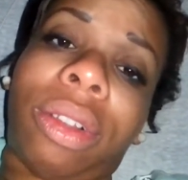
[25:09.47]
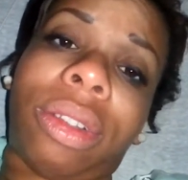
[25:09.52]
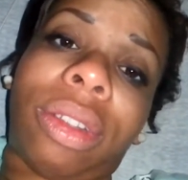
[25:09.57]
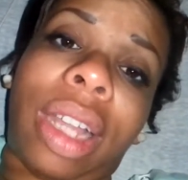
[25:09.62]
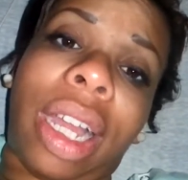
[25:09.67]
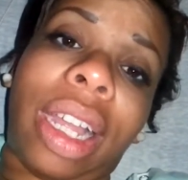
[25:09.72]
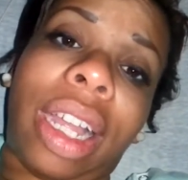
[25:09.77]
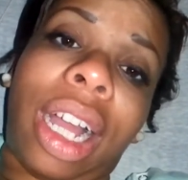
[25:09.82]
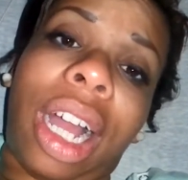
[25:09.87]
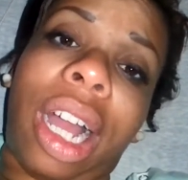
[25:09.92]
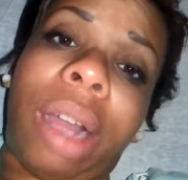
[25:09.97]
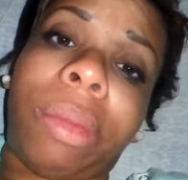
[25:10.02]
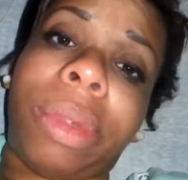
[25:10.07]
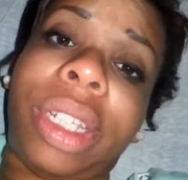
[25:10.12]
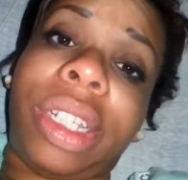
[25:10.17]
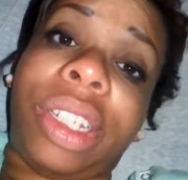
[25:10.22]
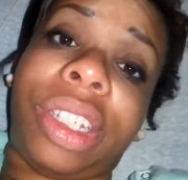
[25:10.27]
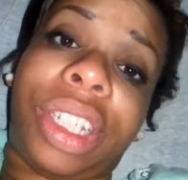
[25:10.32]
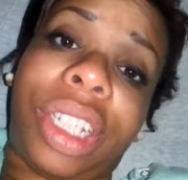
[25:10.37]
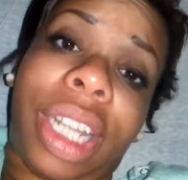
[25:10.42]
Like,
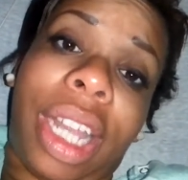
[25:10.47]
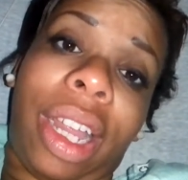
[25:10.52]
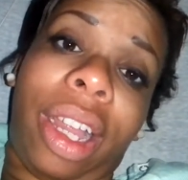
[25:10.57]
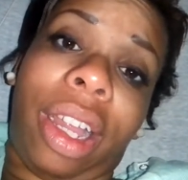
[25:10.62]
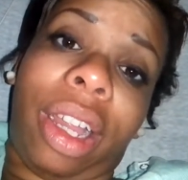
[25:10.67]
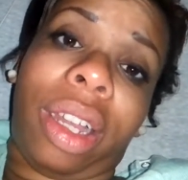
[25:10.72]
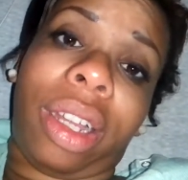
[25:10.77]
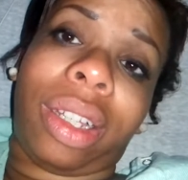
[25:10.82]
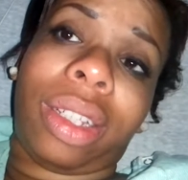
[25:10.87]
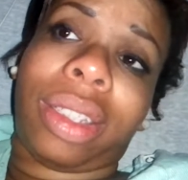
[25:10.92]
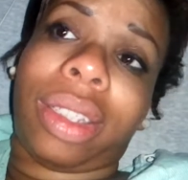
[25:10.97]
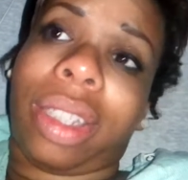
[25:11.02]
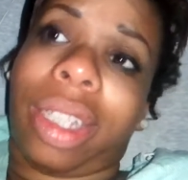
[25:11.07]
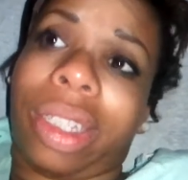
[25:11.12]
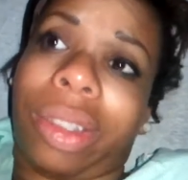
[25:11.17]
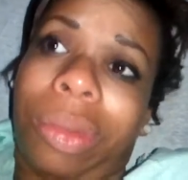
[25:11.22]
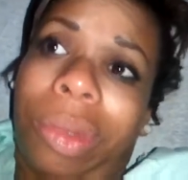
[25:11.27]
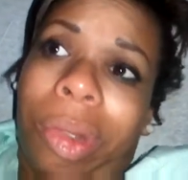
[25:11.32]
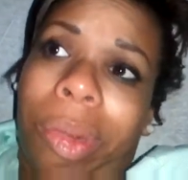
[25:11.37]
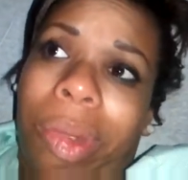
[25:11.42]
comment, and share.
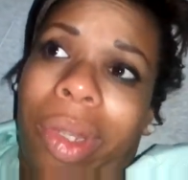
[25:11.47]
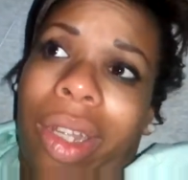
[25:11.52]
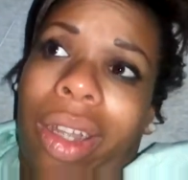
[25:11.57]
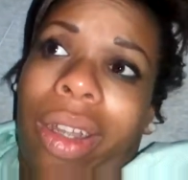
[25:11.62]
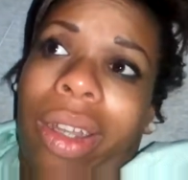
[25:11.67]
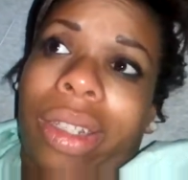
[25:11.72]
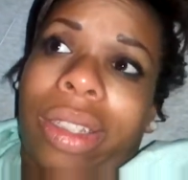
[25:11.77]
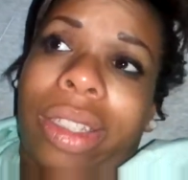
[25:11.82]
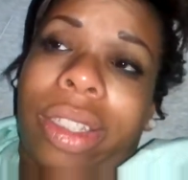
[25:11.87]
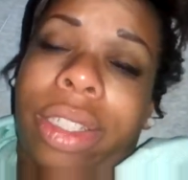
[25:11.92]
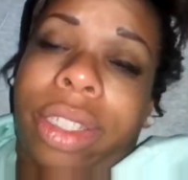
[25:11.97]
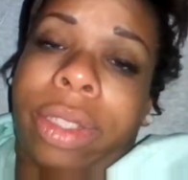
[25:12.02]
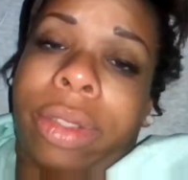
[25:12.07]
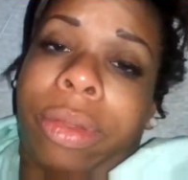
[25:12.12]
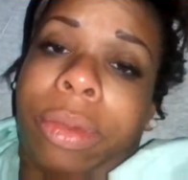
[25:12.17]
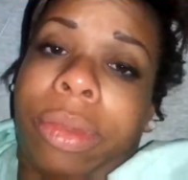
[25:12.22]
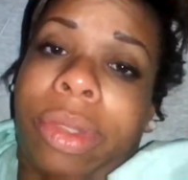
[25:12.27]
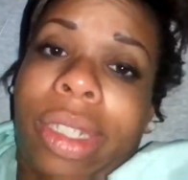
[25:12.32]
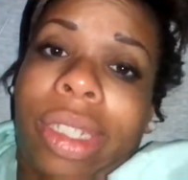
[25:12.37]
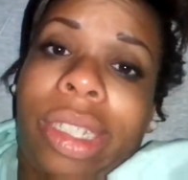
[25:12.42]
That's what we are. This is
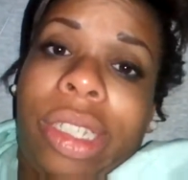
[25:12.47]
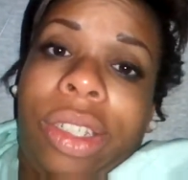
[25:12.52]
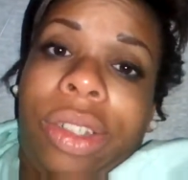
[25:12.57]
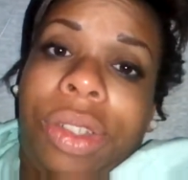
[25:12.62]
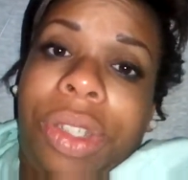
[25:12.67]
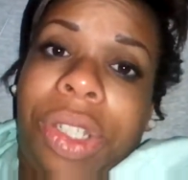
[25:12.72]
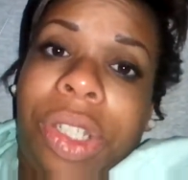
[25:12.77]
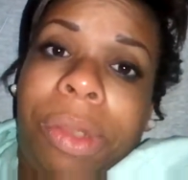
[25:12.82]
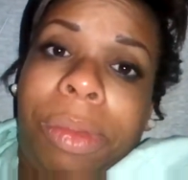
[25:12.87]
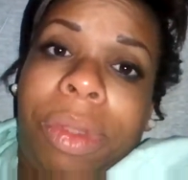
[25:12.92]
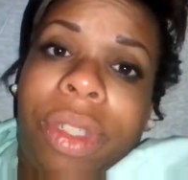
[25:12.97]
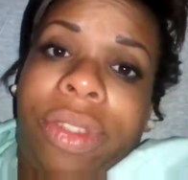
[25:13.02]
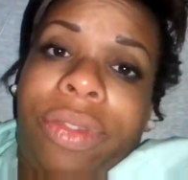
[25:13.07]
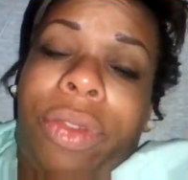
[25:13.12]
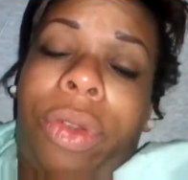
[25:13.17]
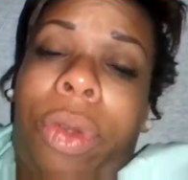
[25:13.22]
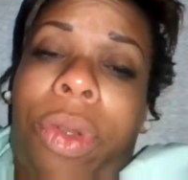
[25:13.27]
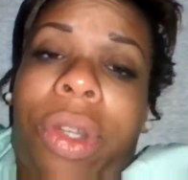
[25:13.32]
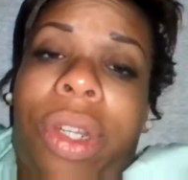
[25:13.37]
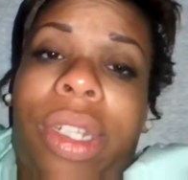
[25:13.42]
what YouTube is
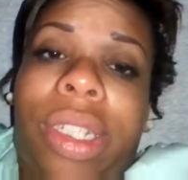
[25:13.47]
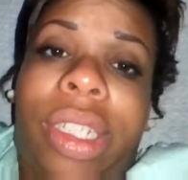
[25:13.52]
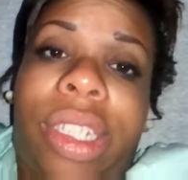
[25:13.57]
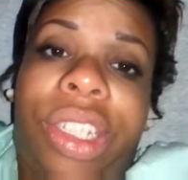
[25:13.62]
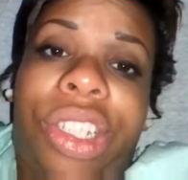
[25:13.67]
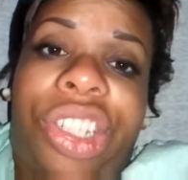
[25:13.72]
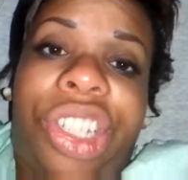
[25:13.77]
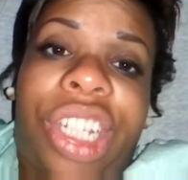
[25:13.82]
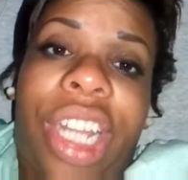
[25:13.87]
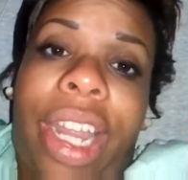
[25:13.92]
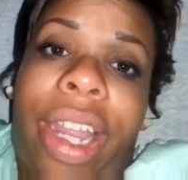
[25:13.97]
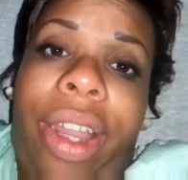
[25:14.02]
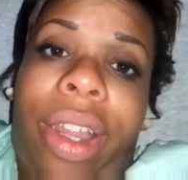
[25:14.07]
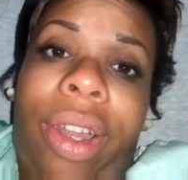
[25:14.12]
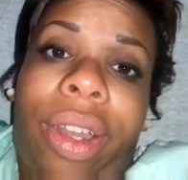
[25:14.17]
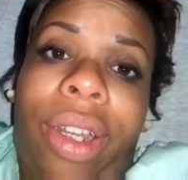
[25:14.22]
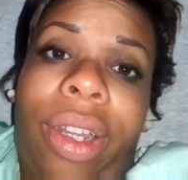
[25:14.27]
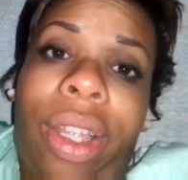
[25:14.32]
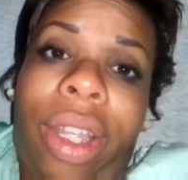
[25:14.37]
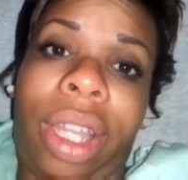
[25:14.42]
for. It's to
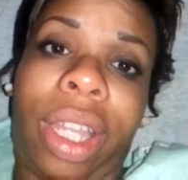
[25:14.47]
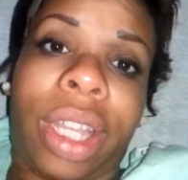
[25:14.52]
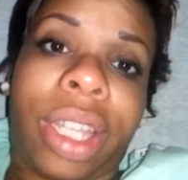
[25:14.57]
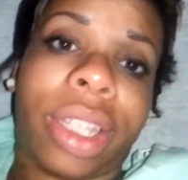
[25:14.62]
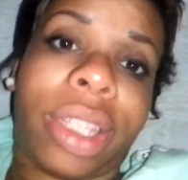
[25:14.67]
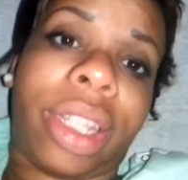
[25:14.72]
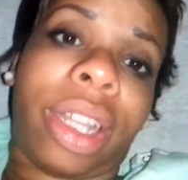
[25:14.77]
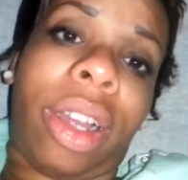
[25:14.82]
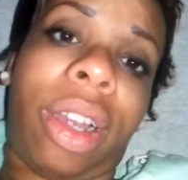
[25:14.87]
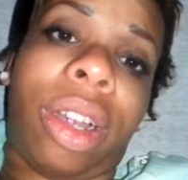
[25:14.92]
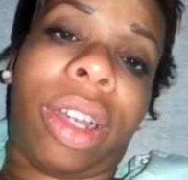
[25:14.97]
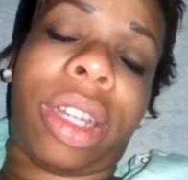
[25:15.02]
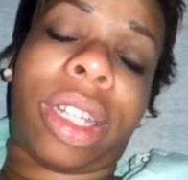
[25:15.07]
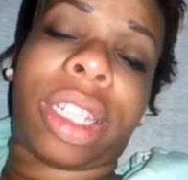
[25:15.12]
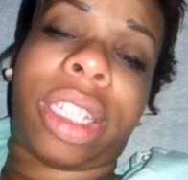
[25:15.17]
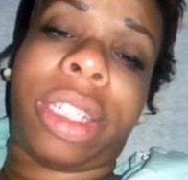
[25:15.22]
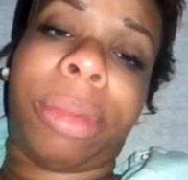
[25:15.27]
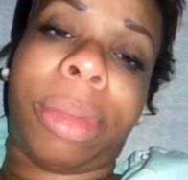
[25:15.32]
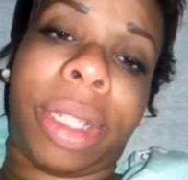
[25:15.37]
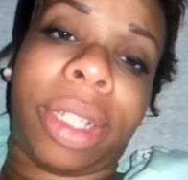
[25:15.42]
share our
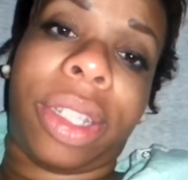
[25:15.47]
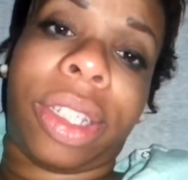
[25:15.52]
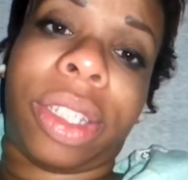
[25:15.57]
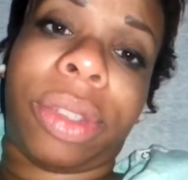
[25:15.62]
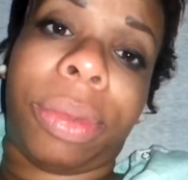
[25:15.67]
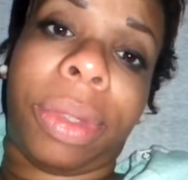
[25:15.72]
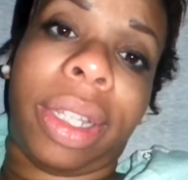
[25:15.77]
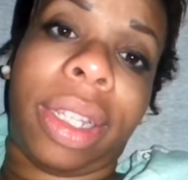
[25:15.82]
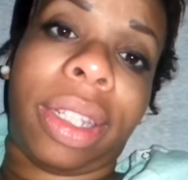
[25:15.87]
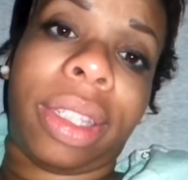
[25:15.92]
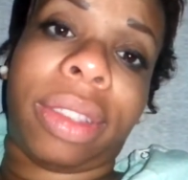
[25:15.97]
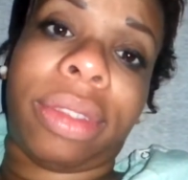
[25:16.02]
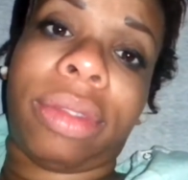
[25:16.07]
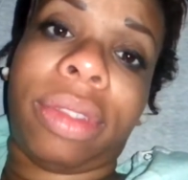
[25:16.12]
experience with,